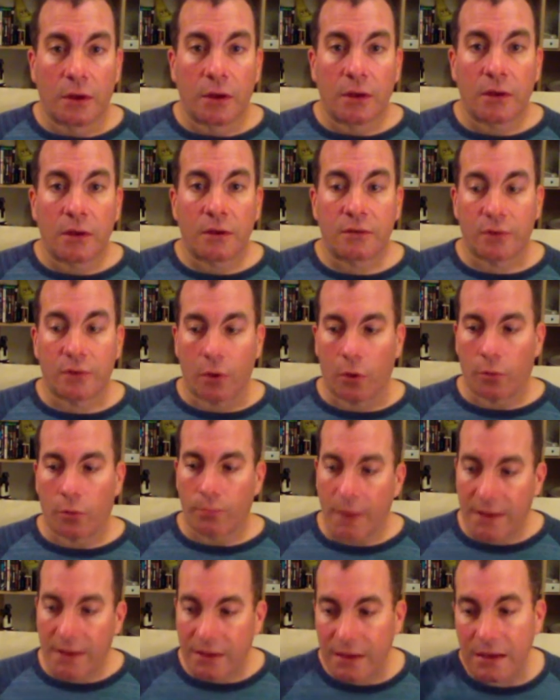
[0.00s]
So
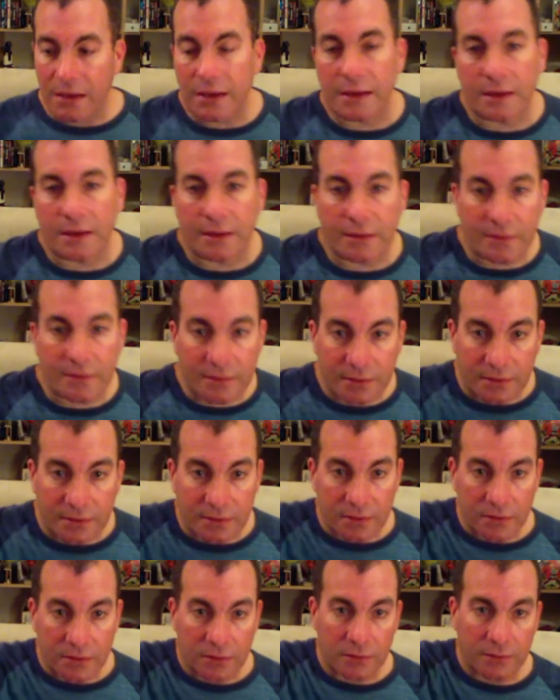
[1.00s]
my keys
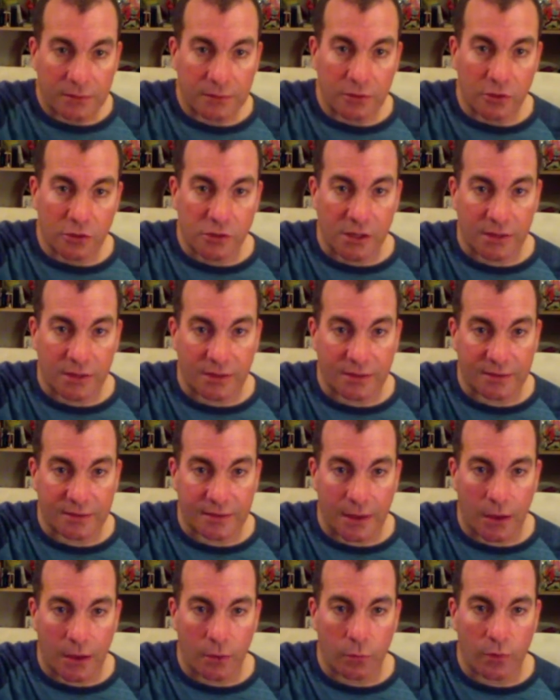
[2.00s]
look like this
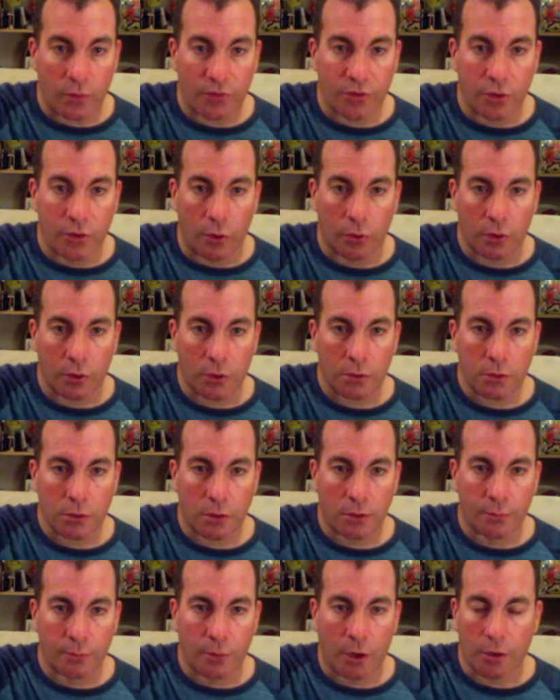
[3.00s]
now with Yoda
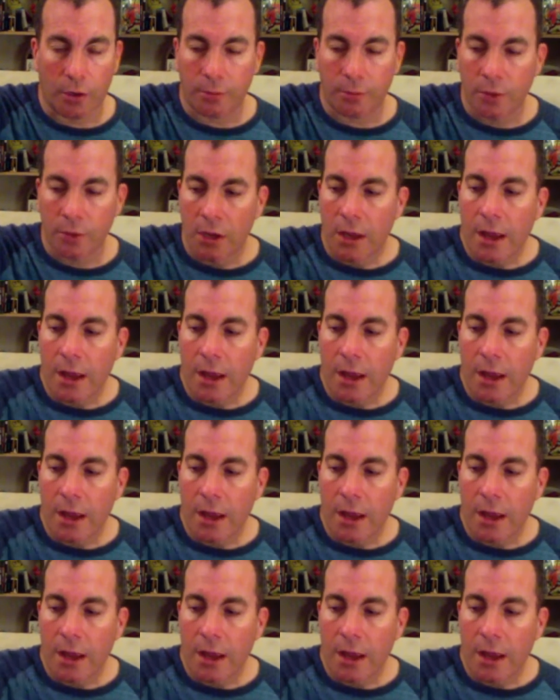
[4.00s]
on the bottom,